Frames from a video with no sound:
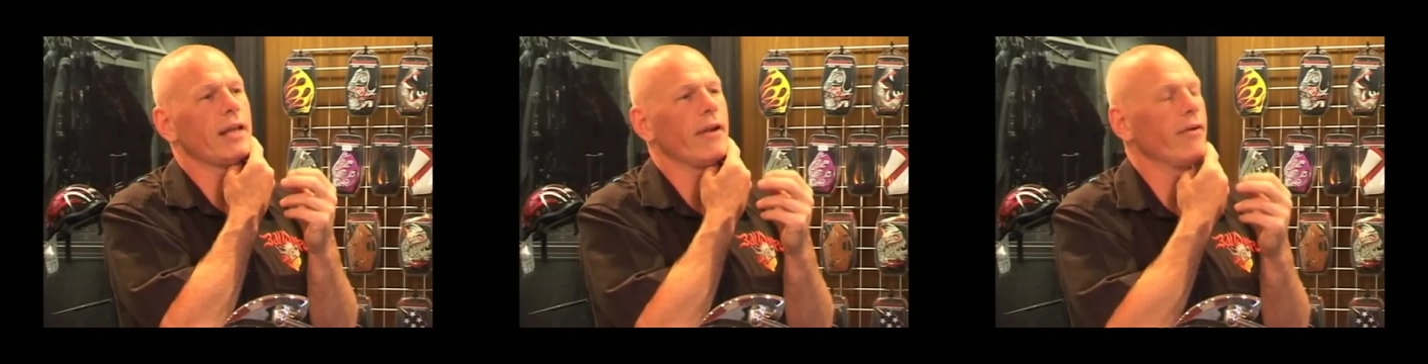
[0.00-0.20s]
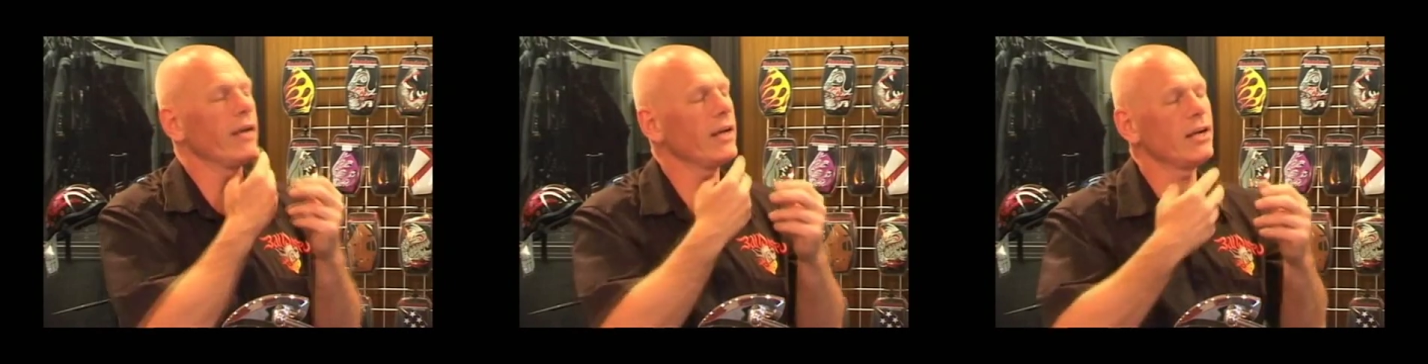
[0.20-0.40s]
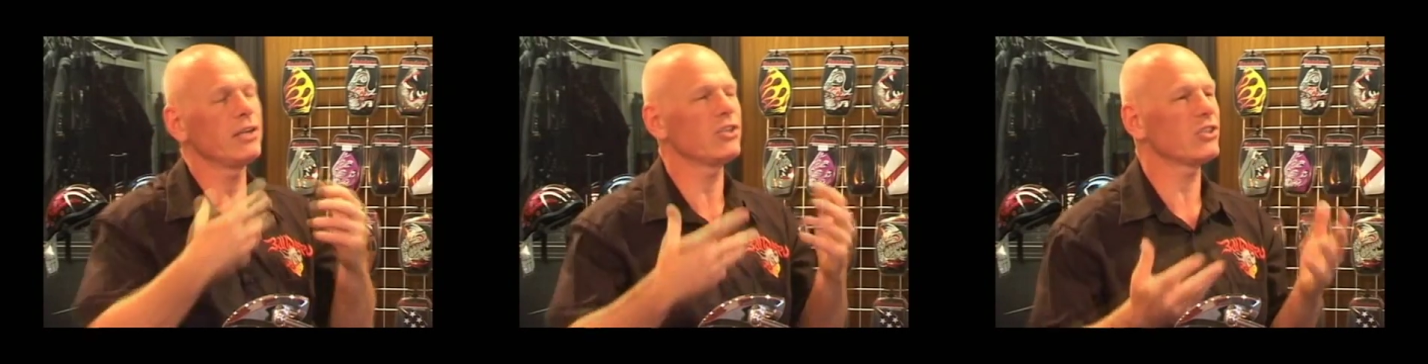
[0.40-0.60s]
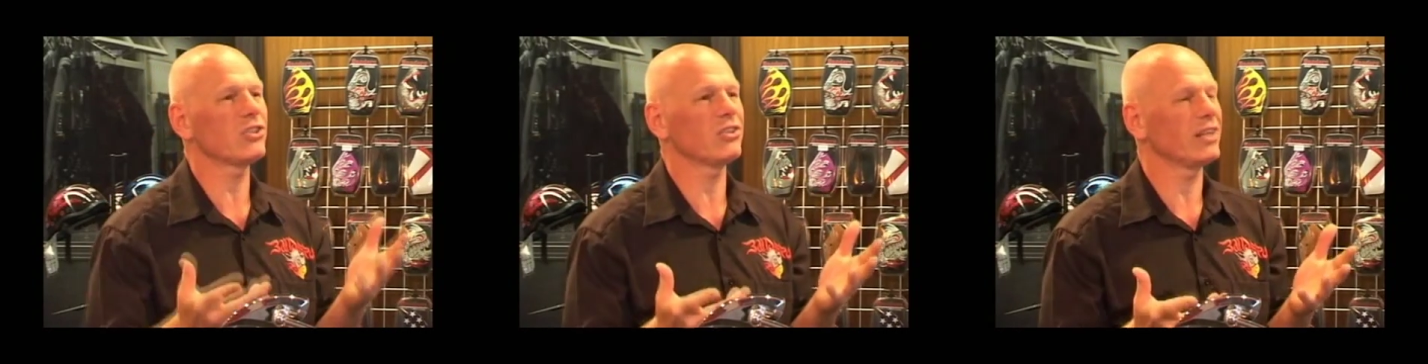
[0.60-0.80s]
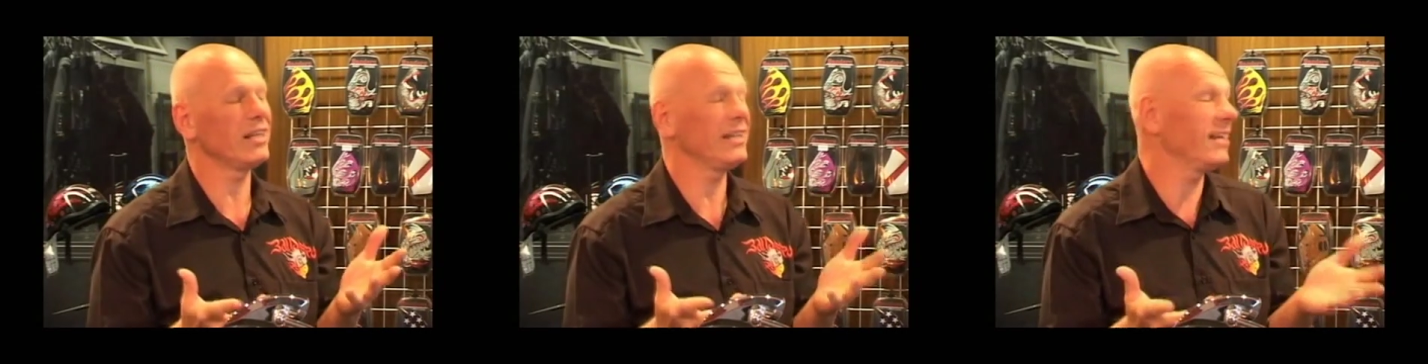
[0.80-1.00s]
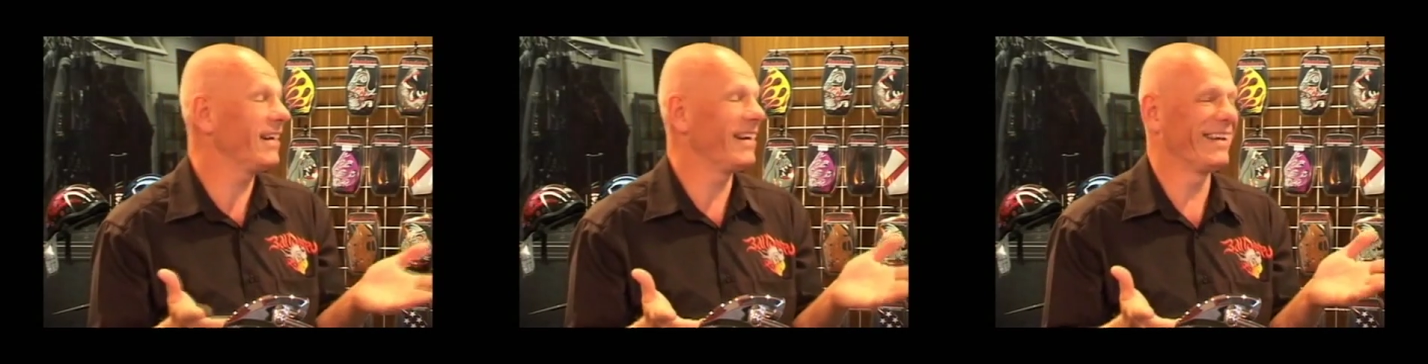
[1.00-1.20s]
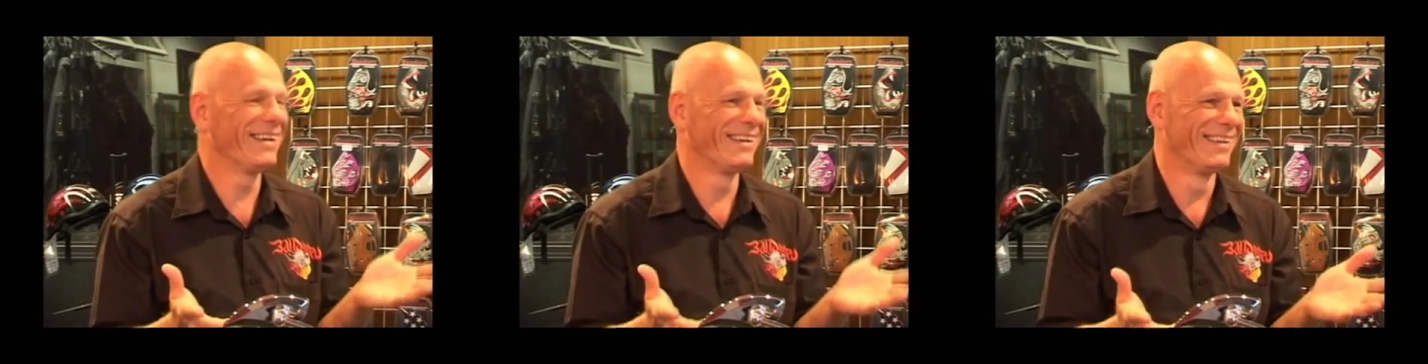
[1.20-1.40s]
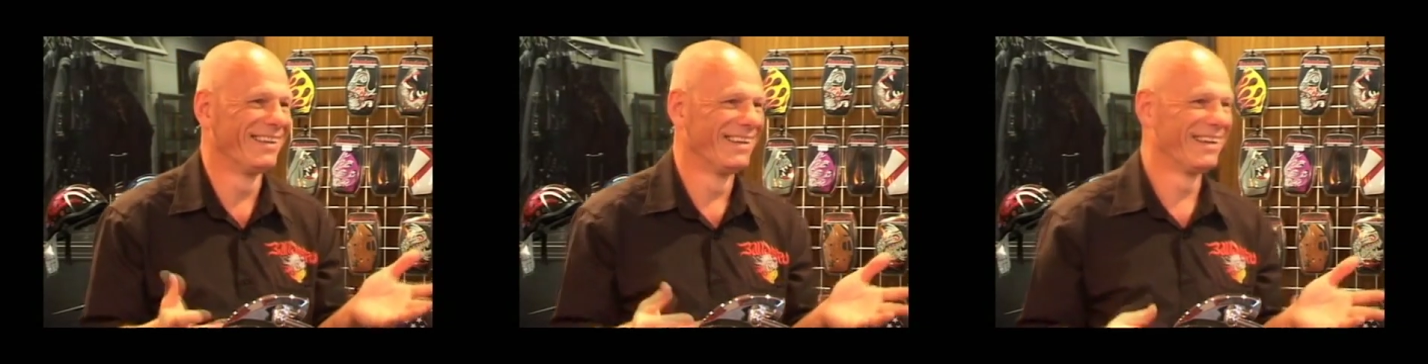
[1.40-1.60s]
there, and it just,
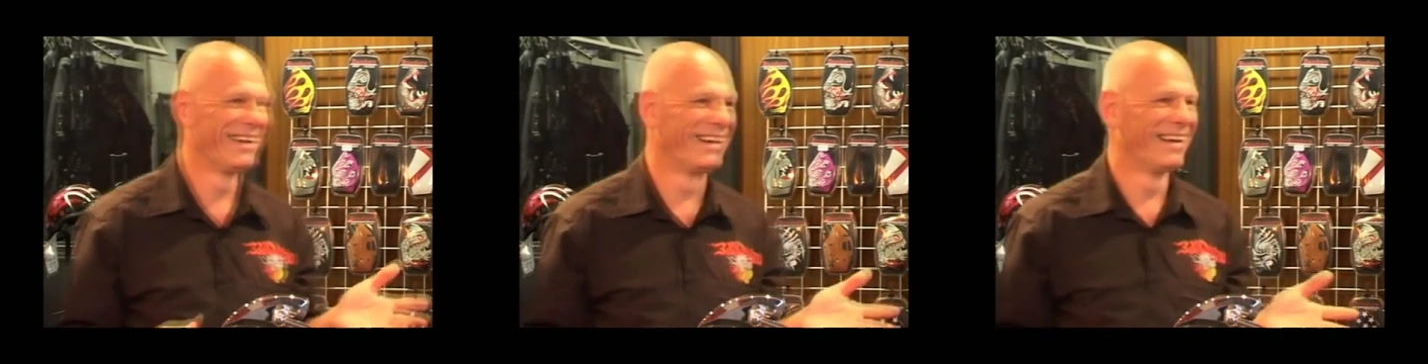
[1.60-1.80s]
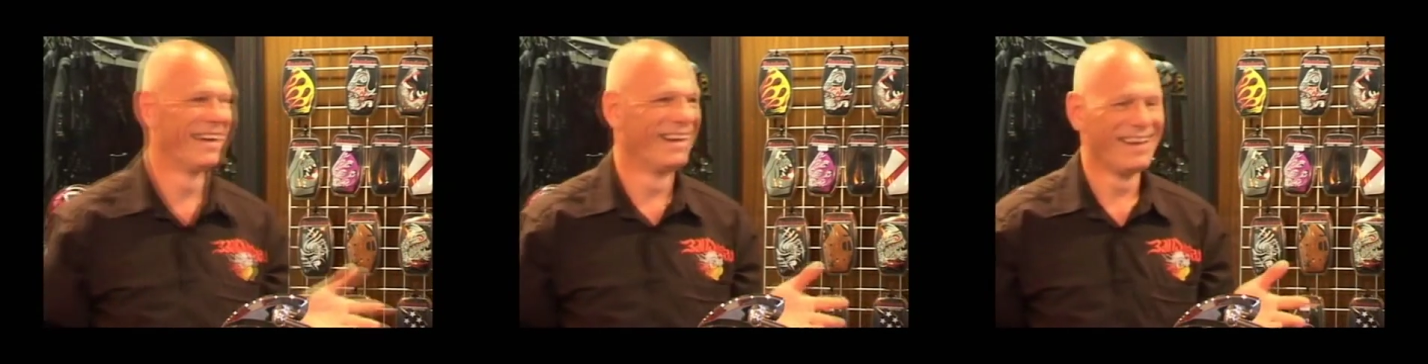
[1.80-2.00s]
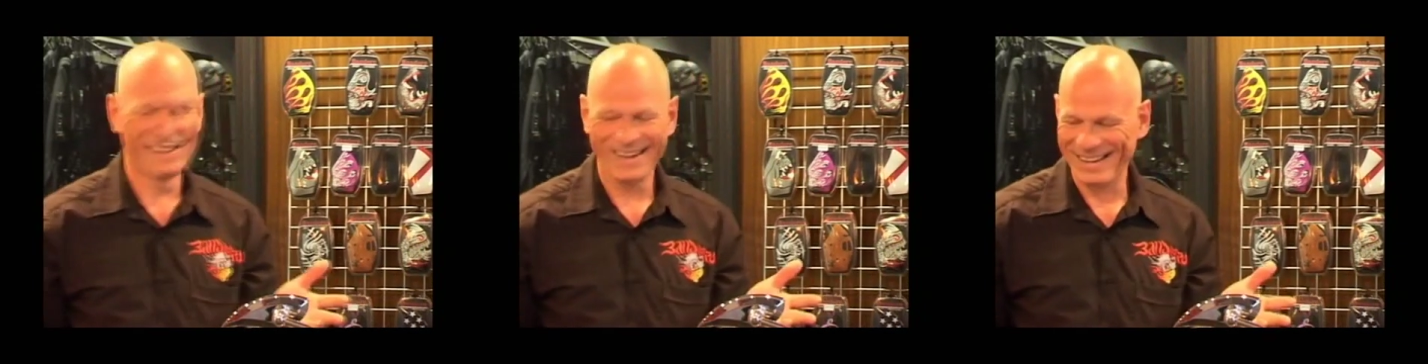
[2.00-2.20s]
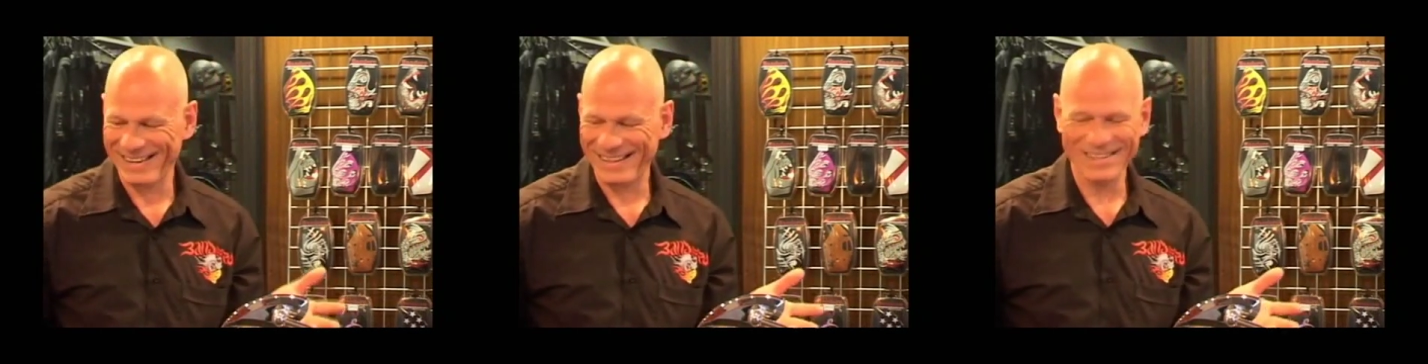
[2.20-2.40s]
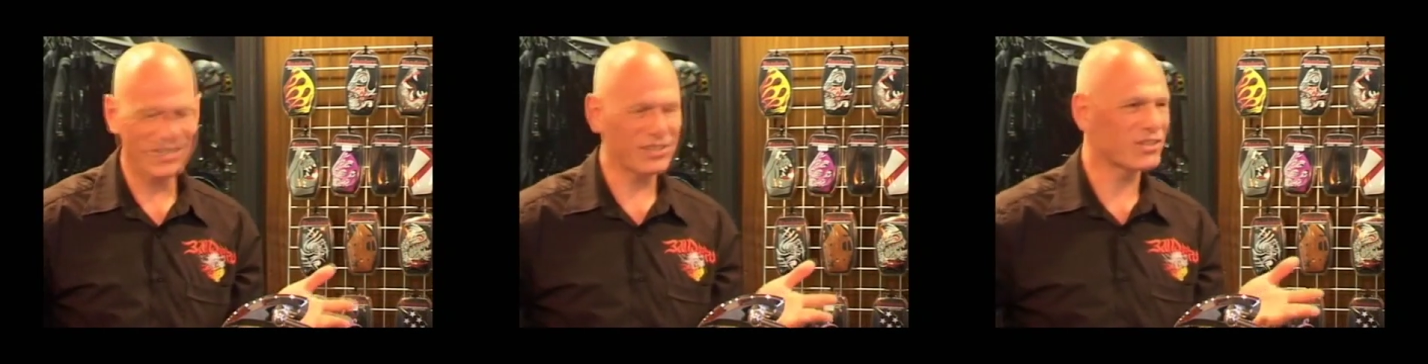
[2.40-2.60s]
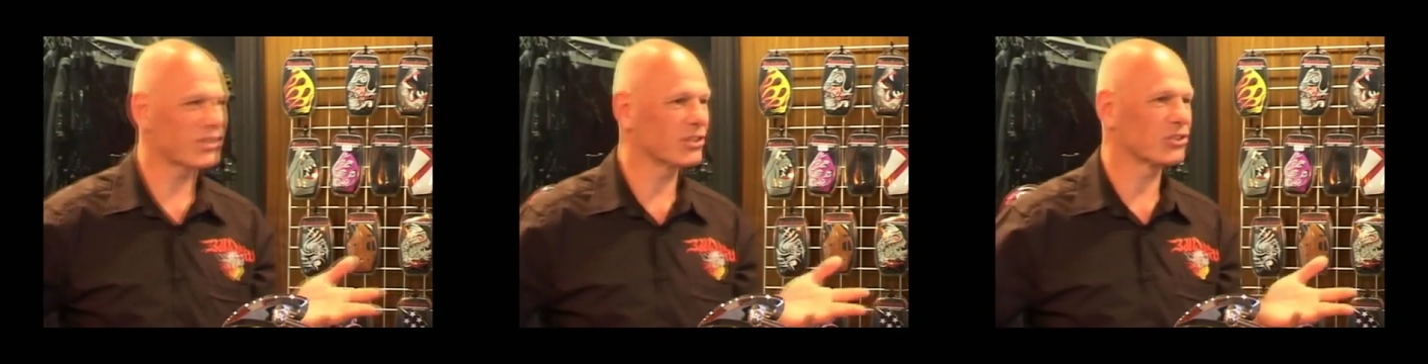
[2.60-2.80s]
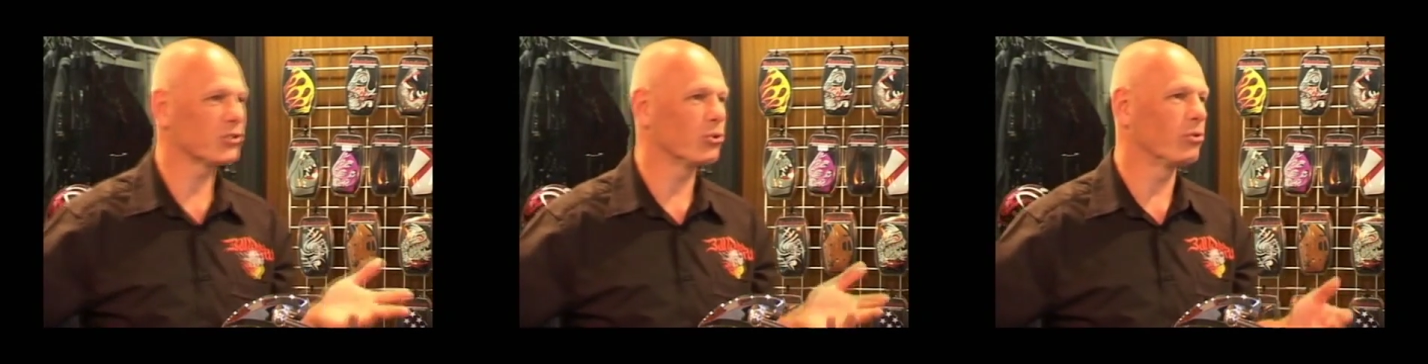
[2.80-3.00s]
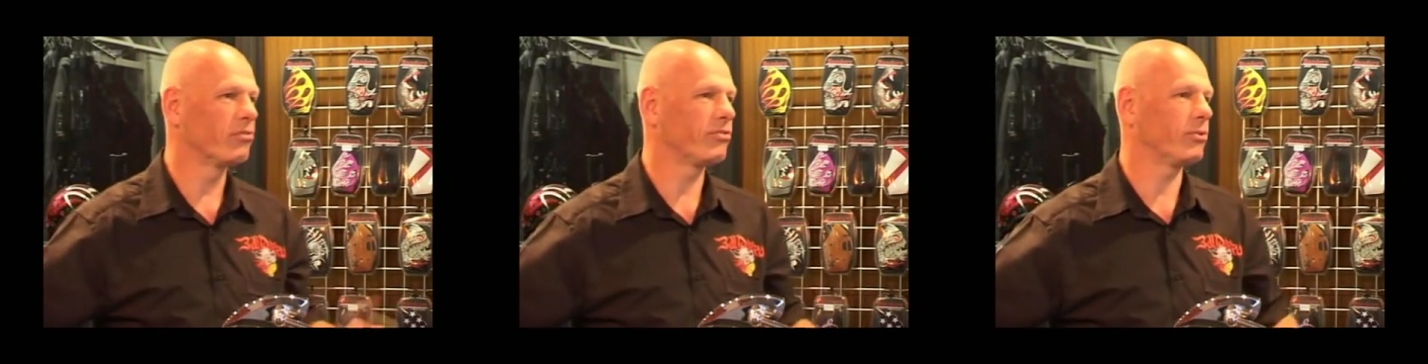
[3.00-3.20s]
it just looked
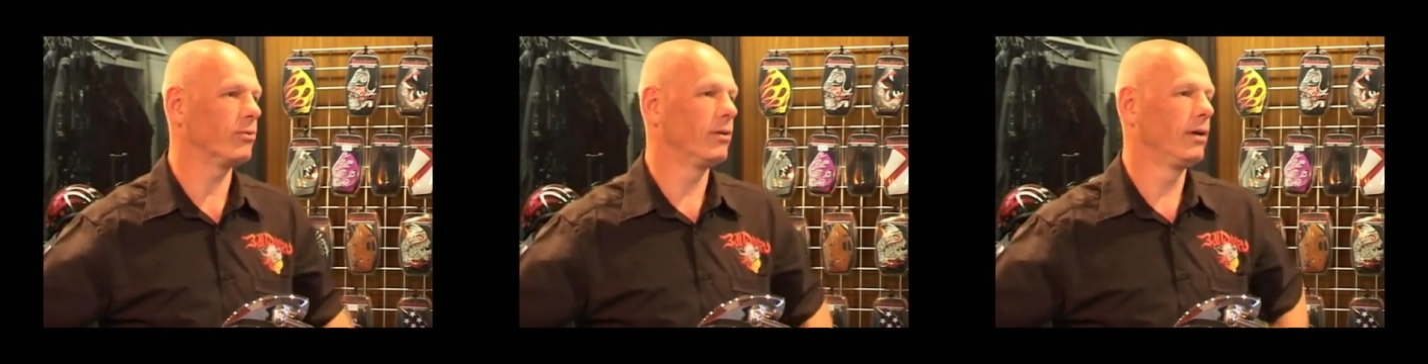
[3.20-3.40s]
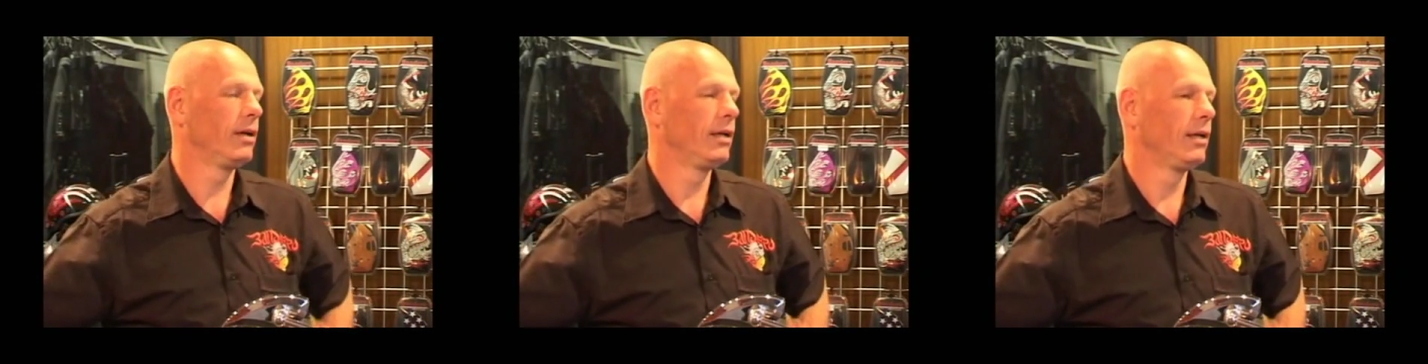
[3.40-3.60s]
awful.